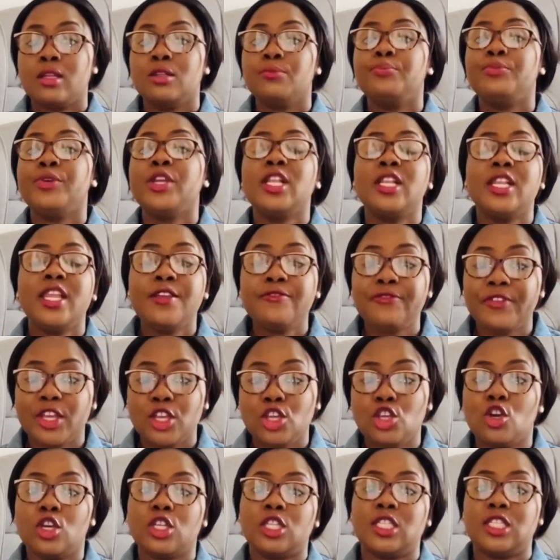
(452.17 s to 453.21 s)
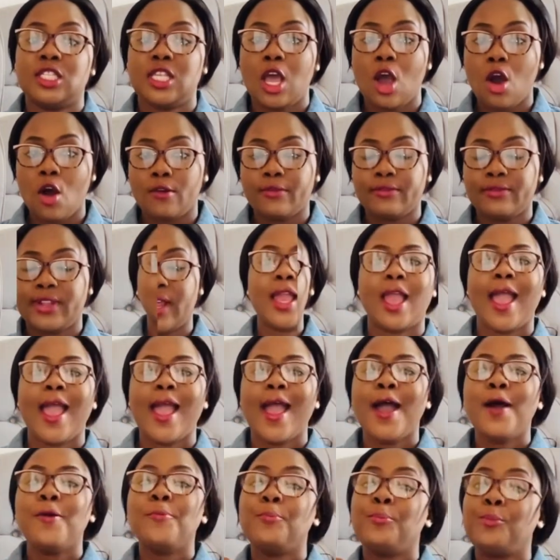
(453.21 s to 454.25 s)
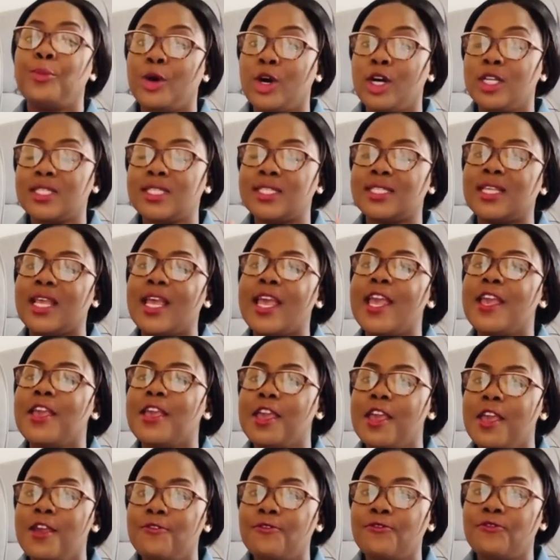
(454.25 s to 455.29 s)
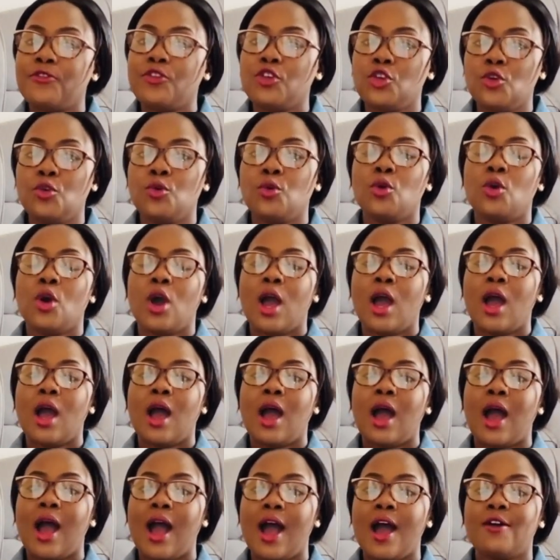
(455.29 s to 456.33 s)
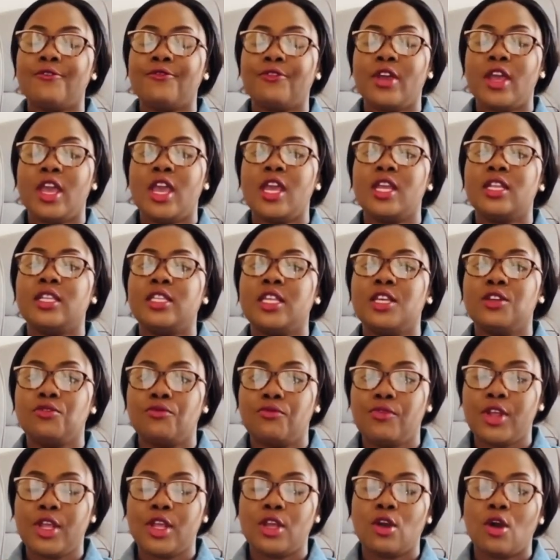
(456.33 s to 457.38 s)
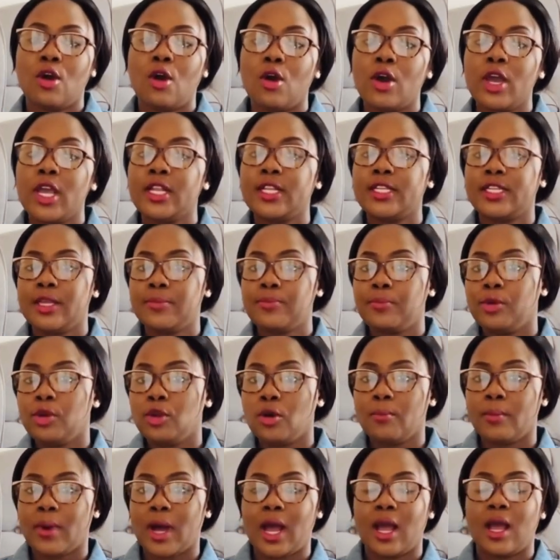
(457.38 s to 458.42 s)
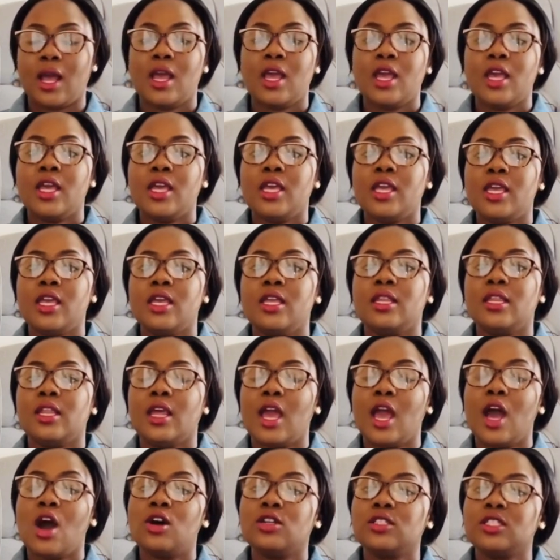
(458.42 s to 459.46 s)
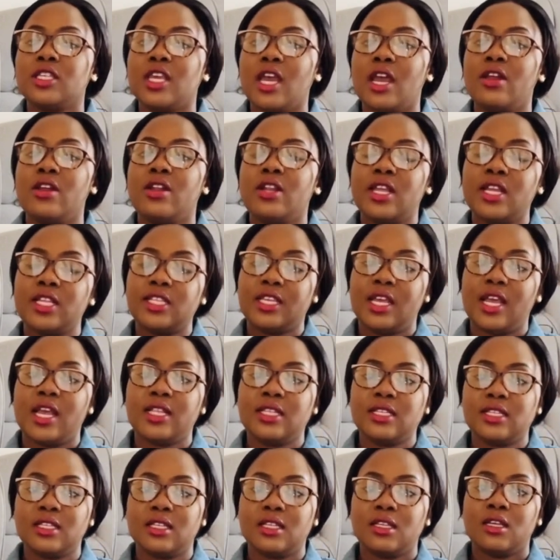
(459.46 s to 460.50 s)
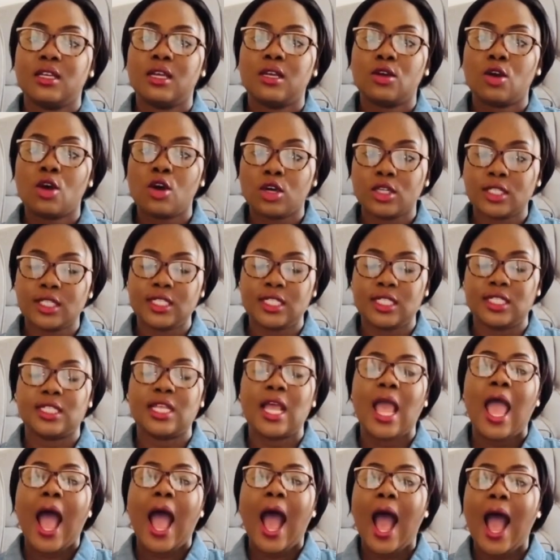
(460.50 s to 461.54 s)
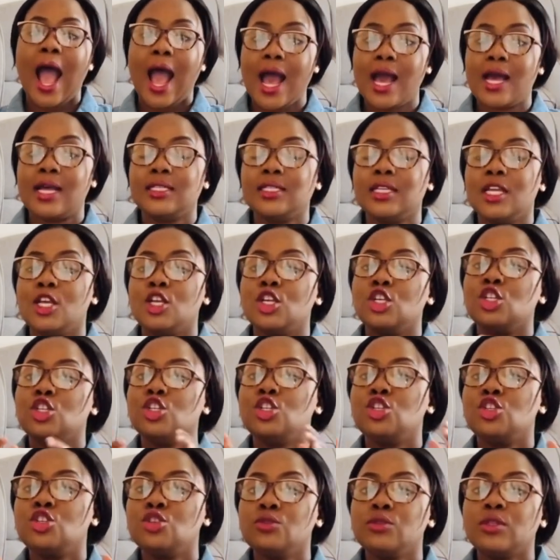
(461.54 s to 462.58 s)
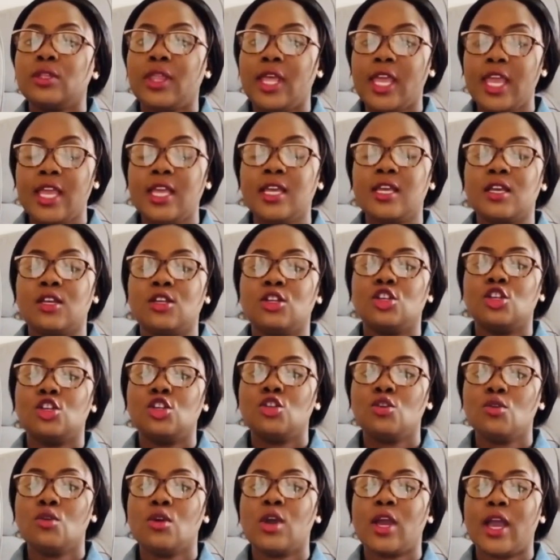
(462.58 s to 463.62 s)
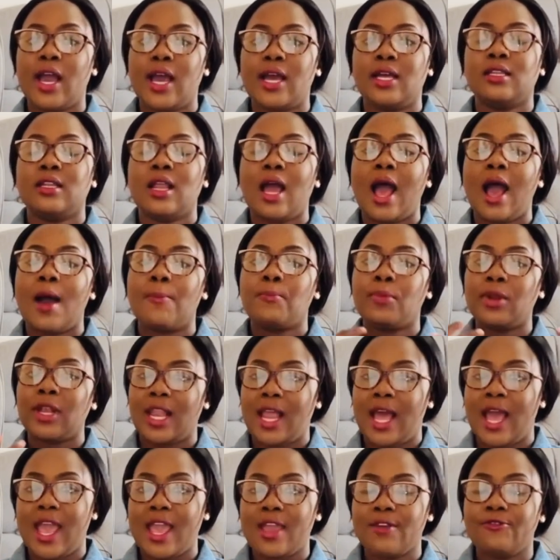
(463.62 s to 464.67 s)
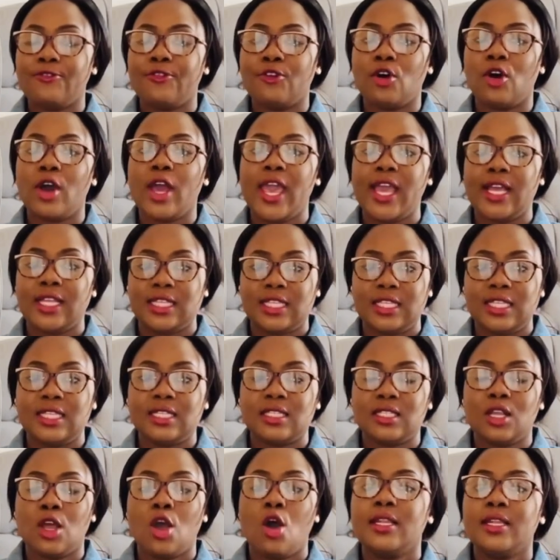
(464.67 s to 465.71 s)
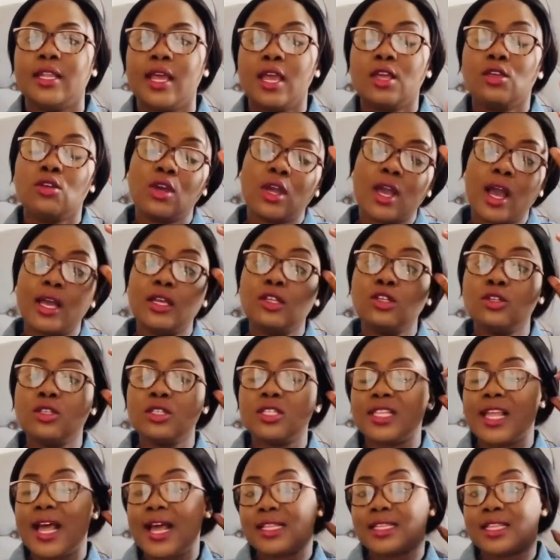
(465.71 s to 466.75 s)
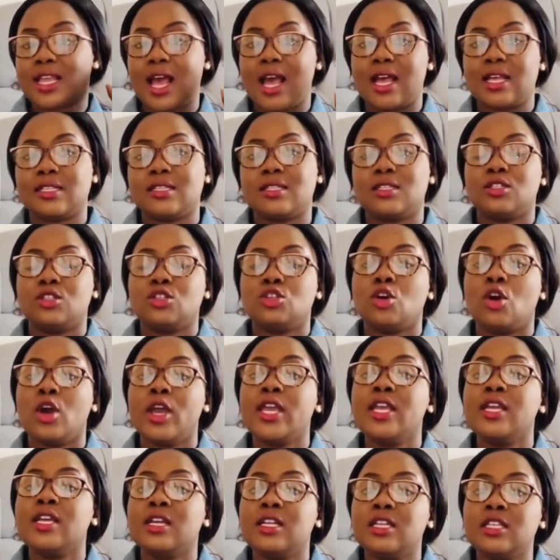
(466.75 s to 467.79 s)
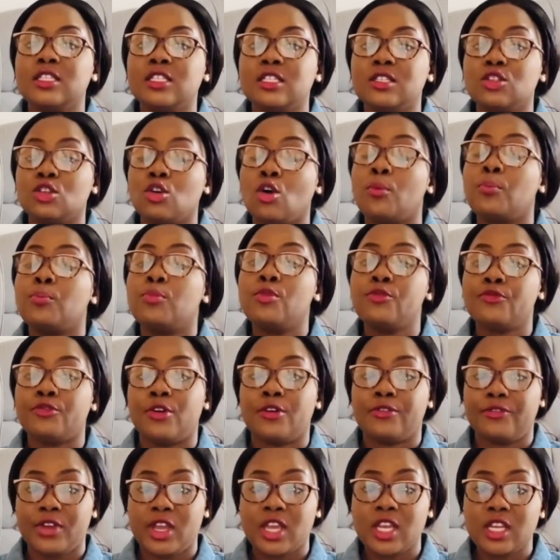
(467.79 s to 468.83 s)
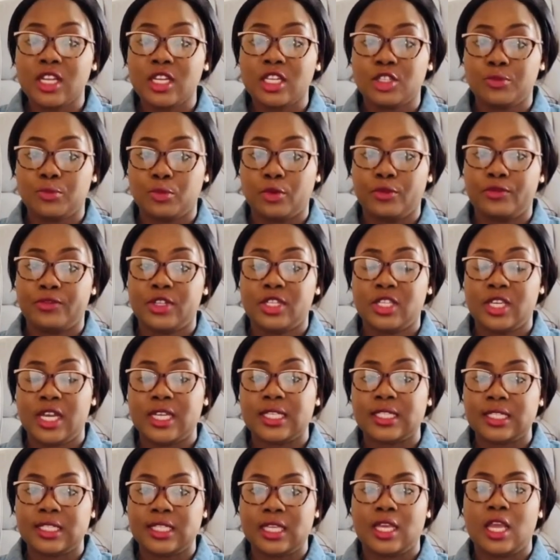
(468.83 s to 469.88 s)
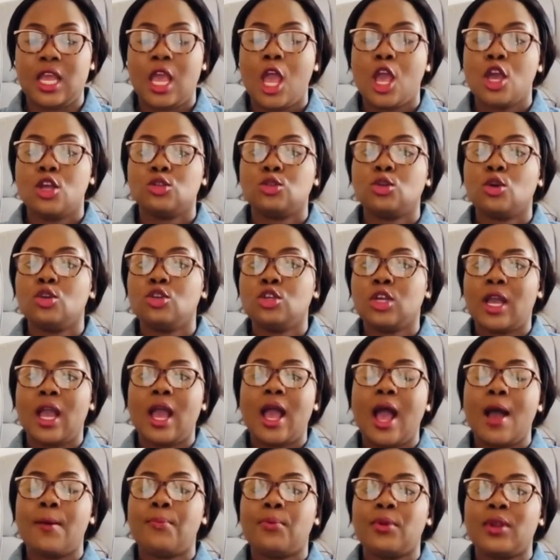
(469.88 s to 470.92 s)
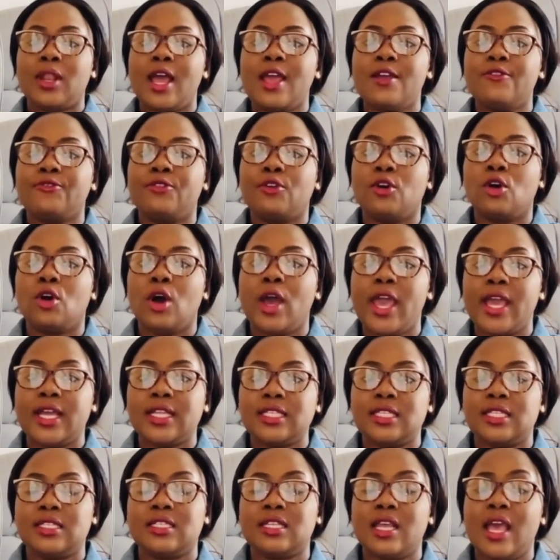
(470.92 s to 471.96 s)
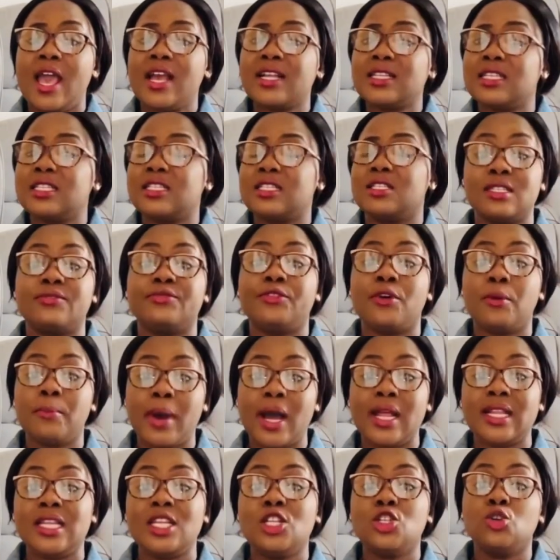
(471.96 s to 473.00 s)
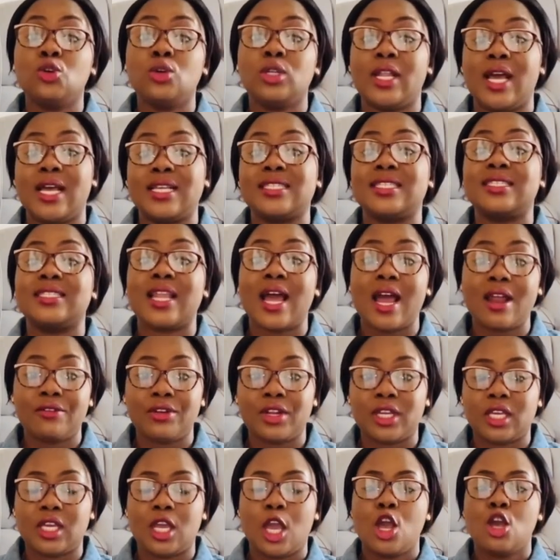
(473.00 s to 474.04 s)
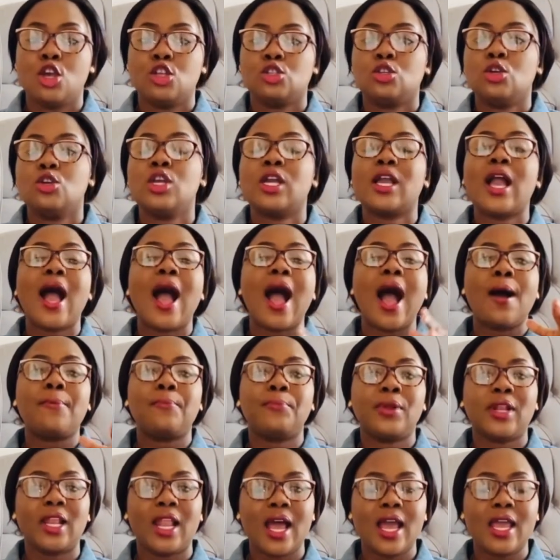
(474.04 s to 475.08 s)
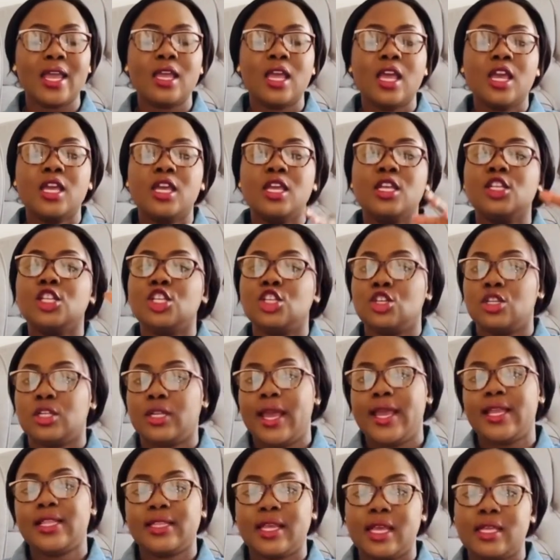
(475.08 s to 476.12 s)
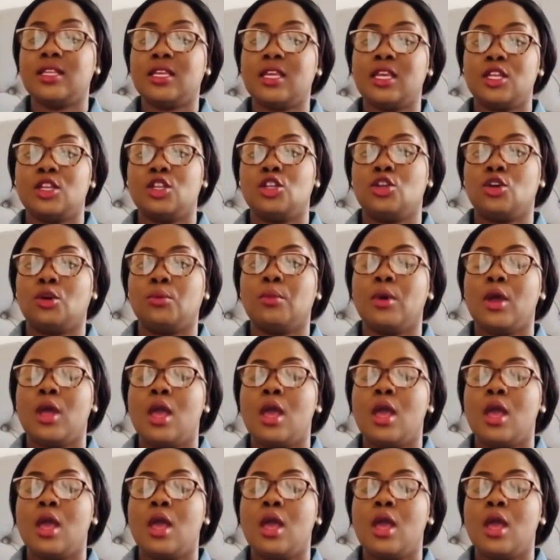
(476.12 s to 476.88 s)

Believe in yourself that you can do it. If you have a degree or a diploma in healthcare related courses and you think you can apply for ECTIS, then you can use that as your proof of English proficiency. So you can apply for ECTIS. ECTIS is formerly known as NARIC. So you can apply in the United Kingdom